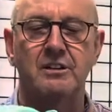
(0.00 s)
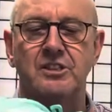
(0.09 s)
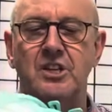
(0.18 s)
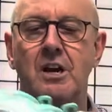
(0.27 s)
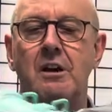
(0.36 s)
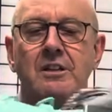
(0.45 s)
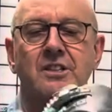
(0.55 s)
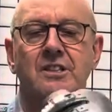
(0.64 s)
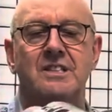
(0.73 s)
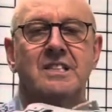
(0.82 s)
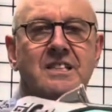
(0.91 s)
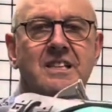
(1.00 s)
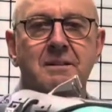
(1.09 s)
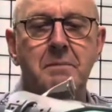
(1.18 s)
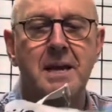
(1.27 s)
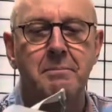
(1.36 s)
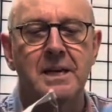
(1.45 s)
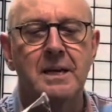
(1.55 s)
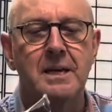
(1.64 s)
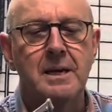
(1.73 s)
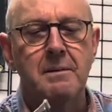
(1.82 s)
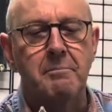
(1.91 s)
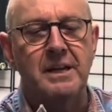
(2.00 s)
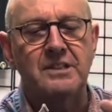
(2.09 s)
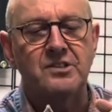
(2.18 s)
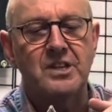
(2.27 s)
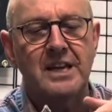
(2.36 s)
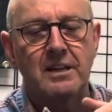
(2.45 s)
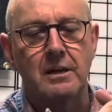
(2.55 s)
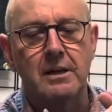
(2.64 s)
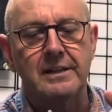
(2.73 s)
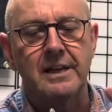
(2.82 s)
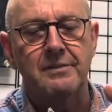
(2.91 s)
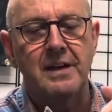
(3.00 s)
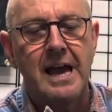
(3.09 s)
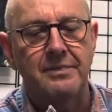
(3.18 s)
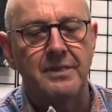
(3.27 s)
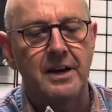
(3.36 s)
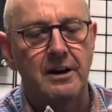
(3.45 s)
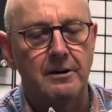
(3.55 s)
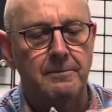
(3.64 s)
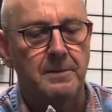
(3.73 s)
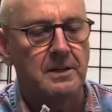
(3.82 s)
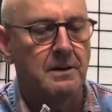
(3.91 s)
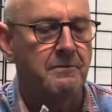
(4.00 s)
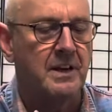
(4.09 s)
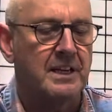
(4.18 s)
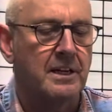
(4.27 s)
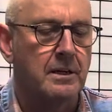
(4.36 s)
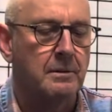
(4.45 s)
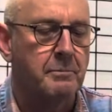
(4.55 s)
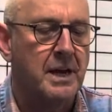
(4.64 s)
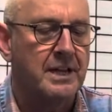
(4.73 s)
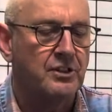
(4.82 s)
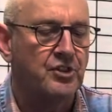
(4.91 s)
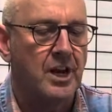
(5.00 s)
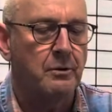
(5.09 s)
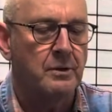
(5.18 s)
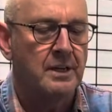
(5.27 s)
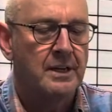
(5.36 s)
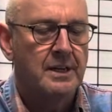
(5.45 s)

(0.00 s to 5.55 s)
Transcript: It's hard to see maybe, but take a look at that there, the navicular punch out,